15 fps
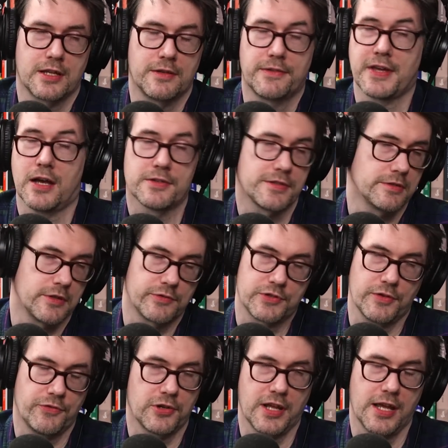had thousands of
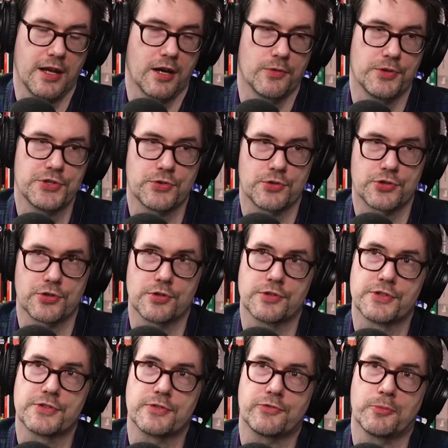different A I
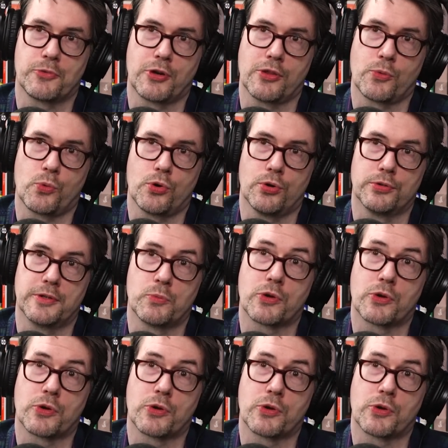researchers from around the world,